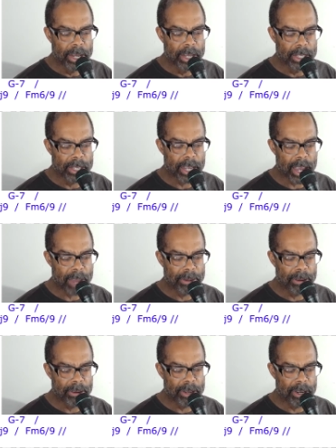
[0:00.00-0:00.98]
And the top
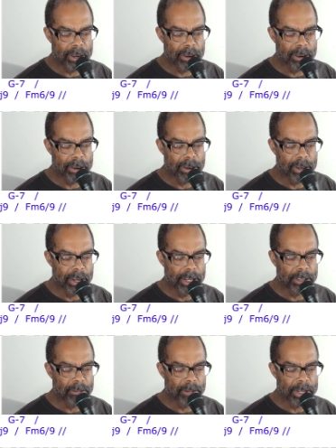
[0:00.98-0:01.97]
note here, I
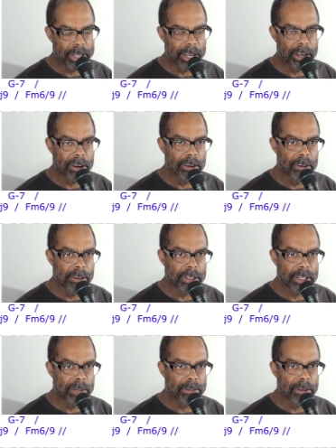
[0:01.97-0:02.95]
just went down a whole
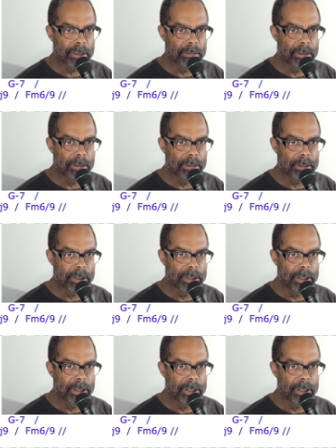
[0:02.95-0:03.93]
step to the root,
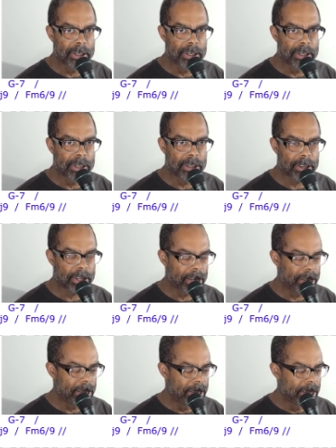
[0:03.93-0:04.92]

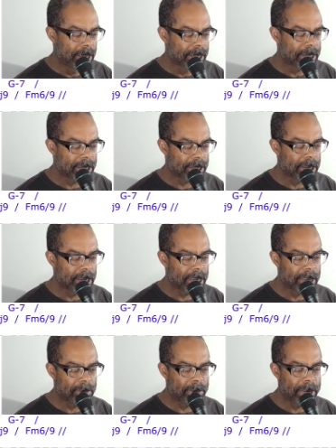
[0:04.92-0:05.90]
okay? So that's going to
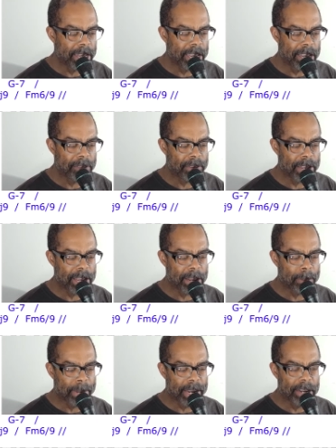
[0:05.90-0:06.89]
give me an A
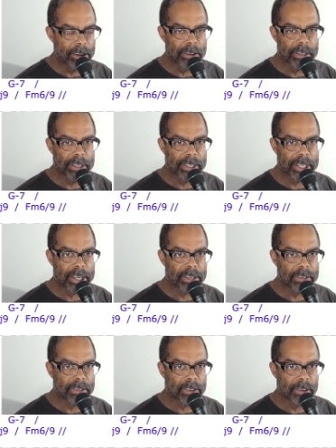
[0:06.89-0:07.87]
flat minor
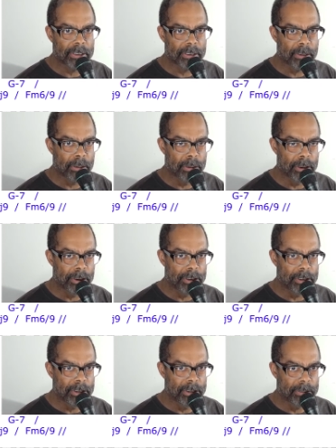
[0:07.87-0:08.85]
6th
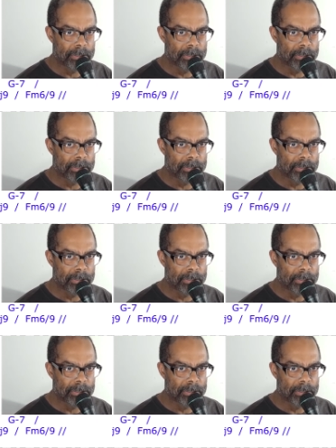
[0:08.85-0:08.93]
chord.